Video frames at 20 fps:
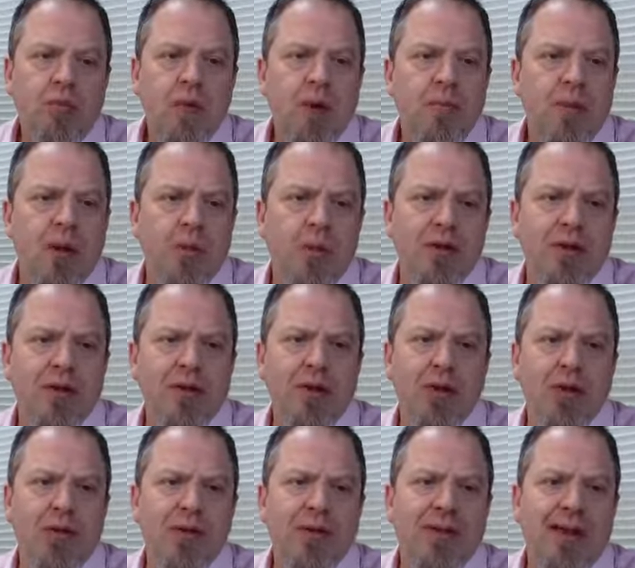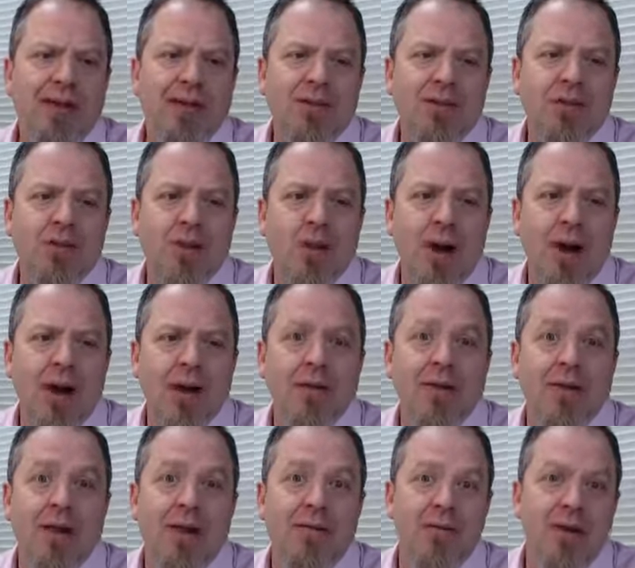But with a tool like
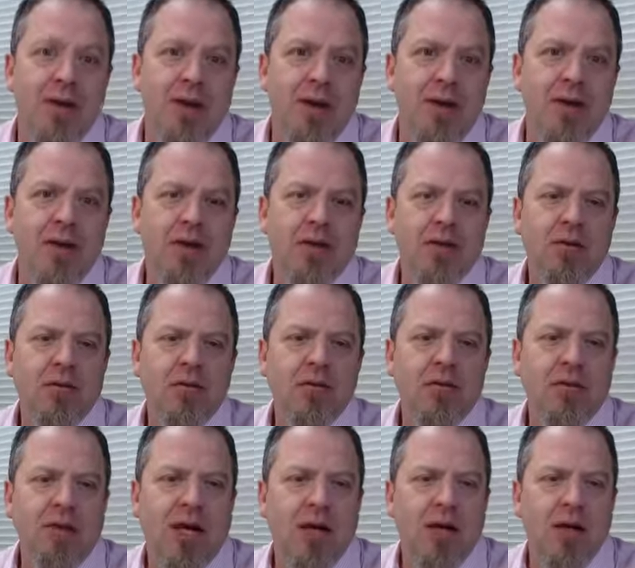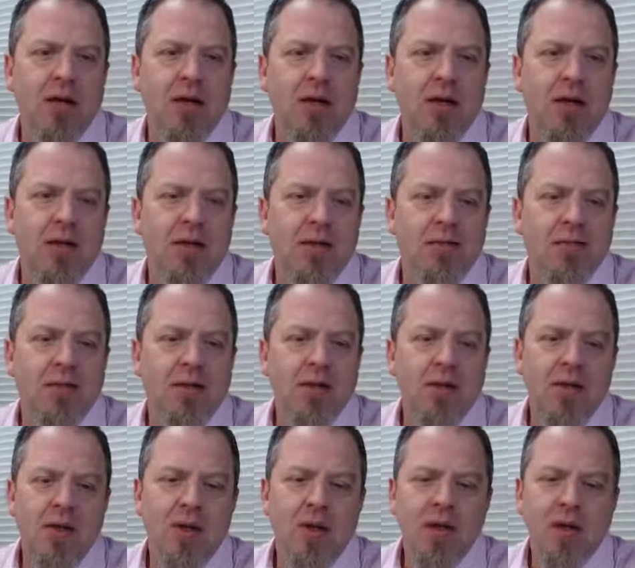SquareLovin.com,
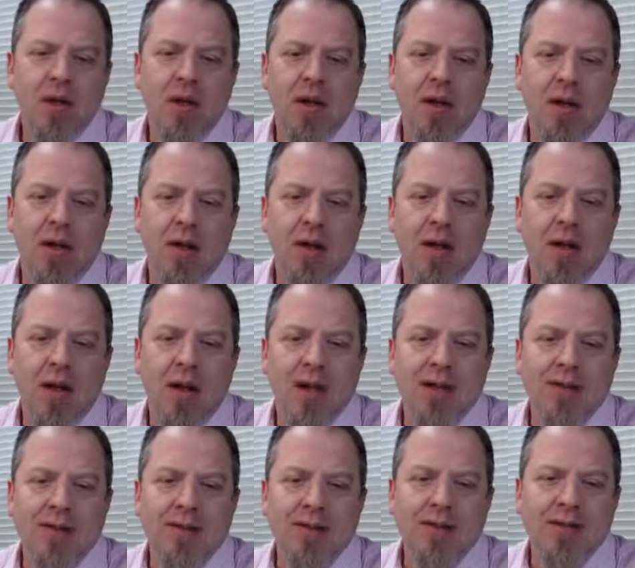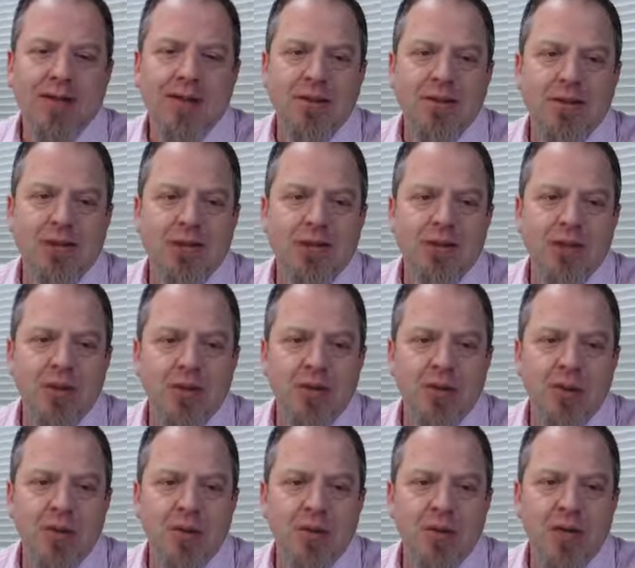I think it's interesting
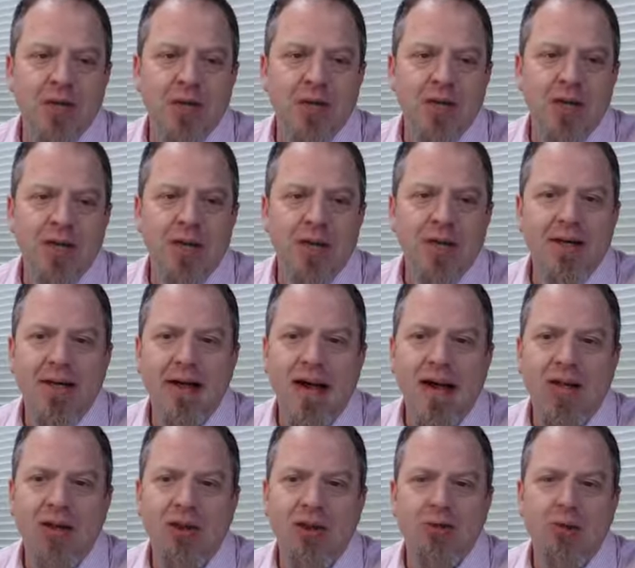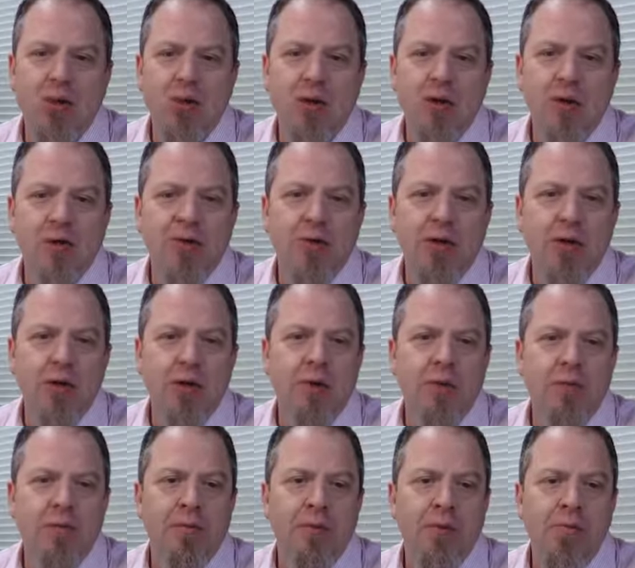that you can see in a dashboard
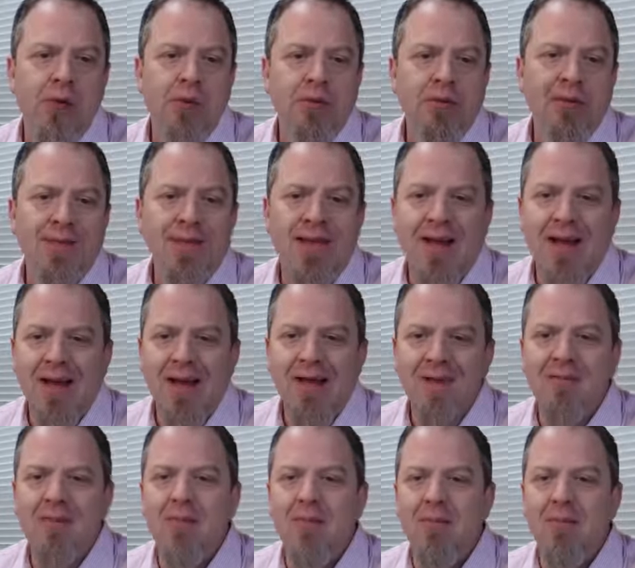view the most liked, the